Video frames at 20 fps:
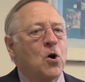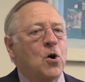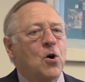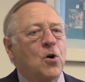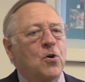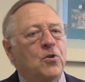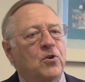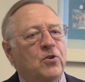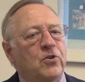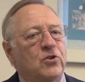
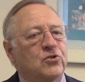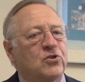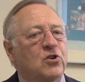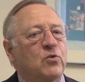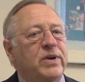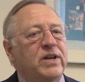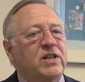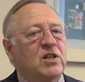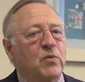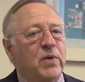There's
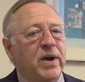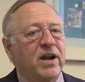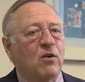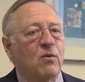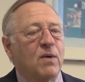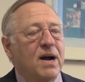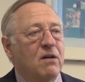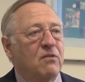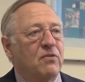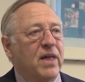no easy way
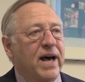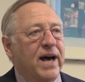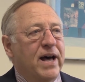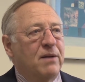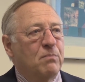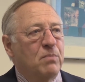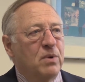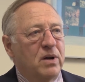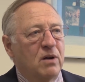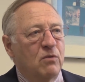around
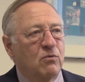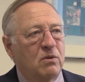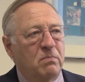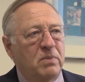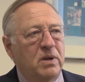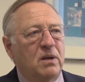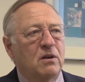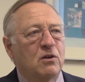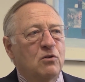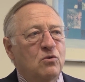that, but it would
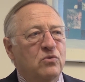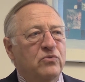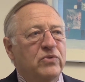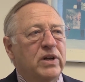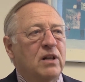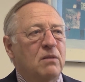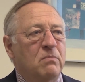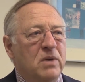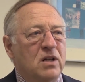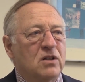behoove an
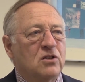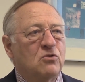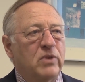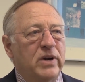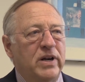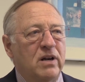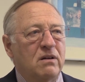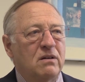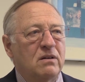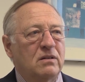
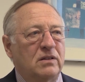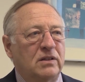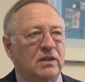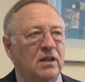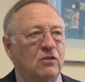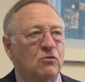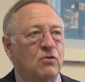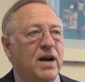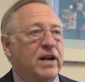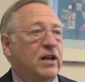administrator to
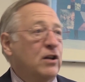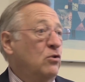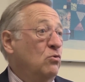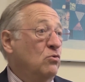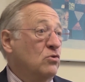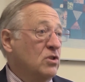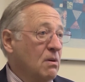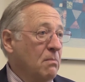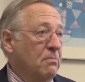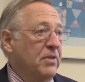try to do
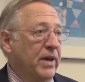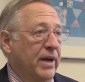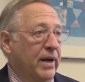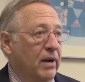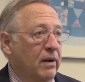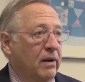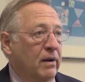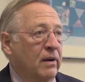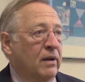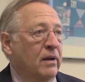something
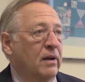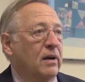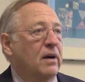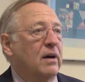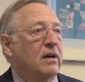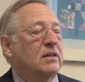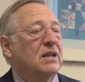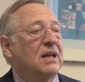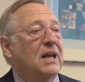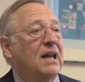
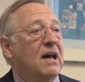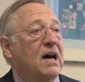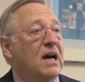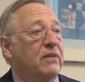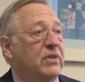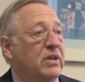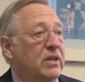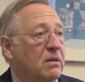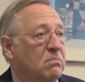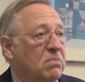to
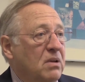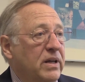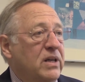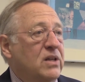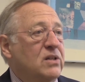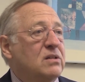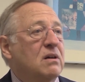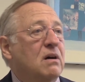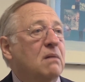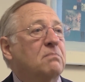liven the
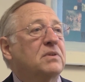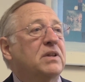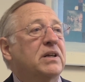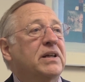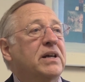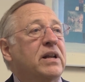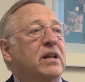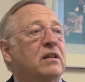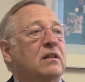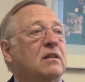place up, to
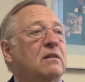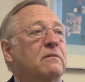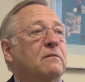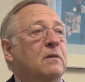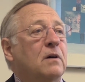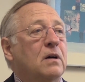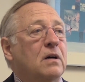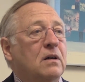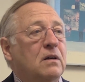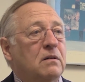get it to
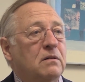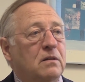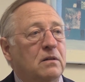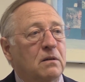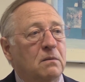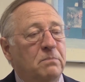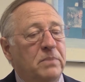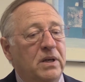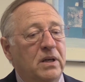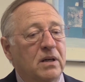
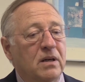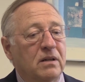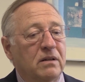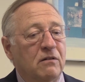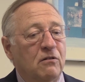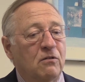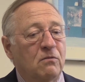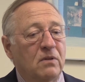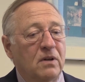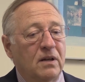be a
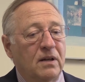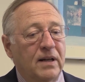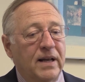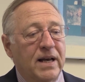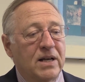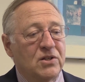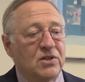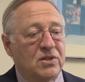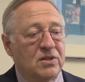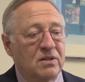little
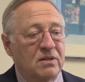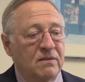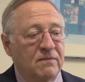less